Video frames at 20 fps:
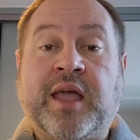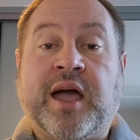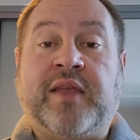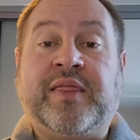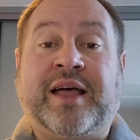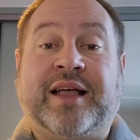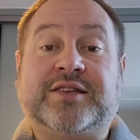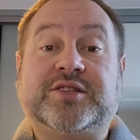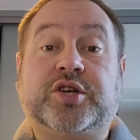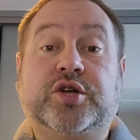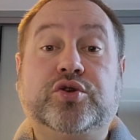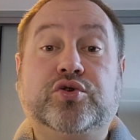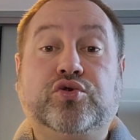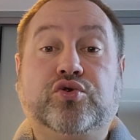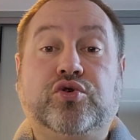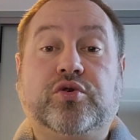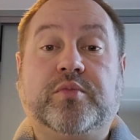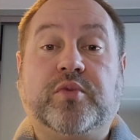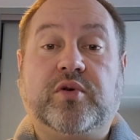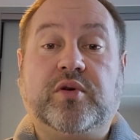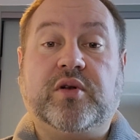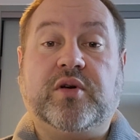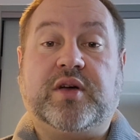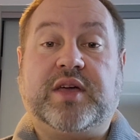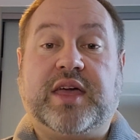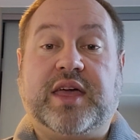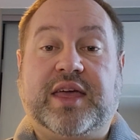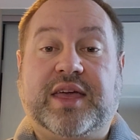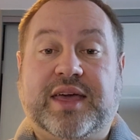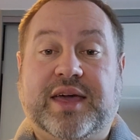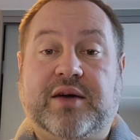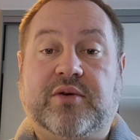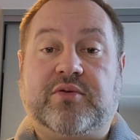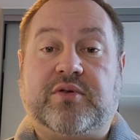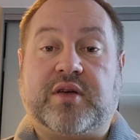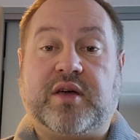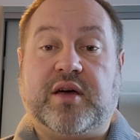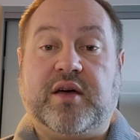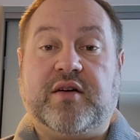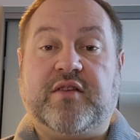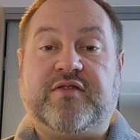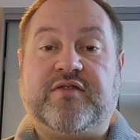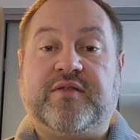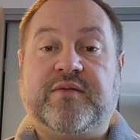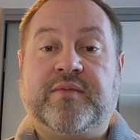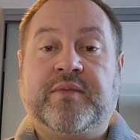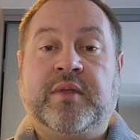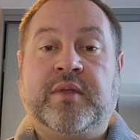And that's a normal looking yield curve.